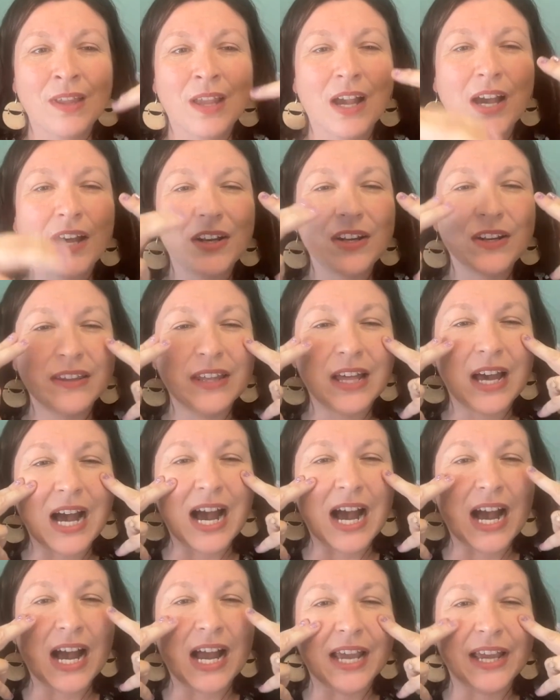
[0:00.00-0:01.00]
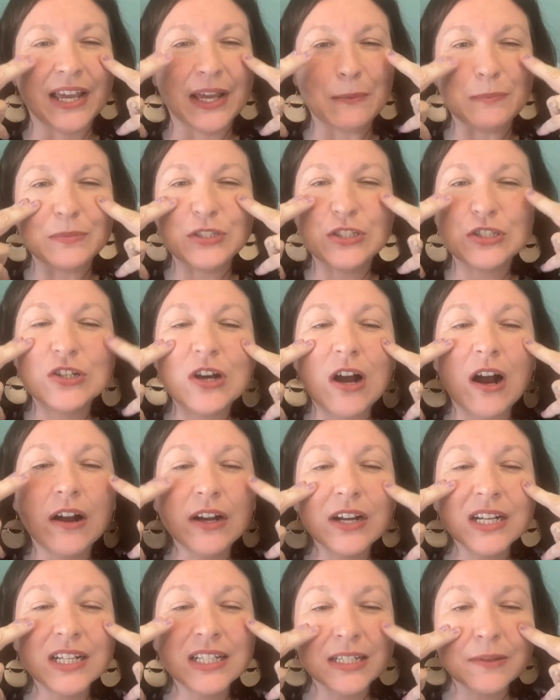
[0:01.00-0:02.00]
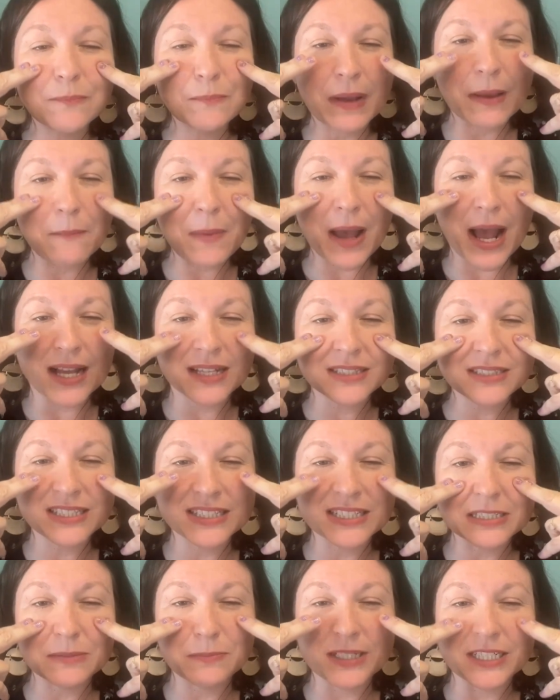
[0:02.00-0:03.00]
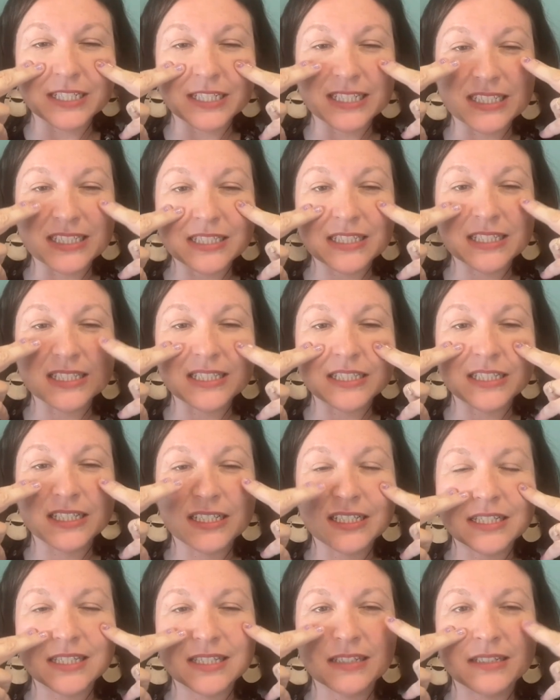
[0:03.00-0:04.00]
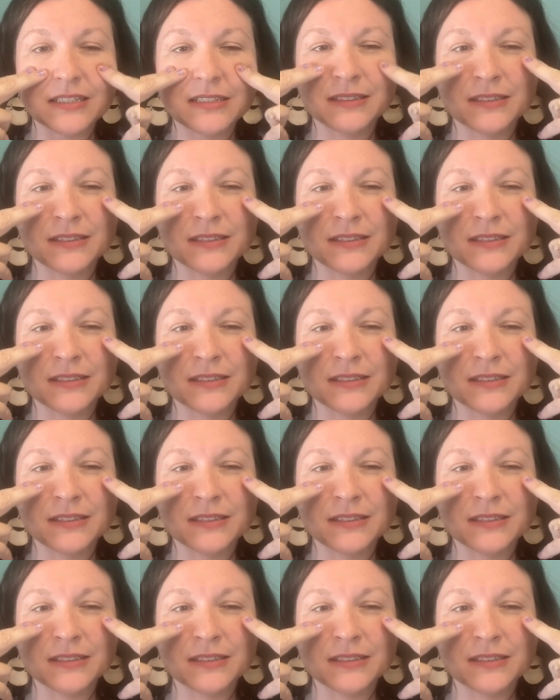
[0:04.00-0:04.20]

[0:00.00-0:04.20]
Under the eye, I'm stronger than my past experiences.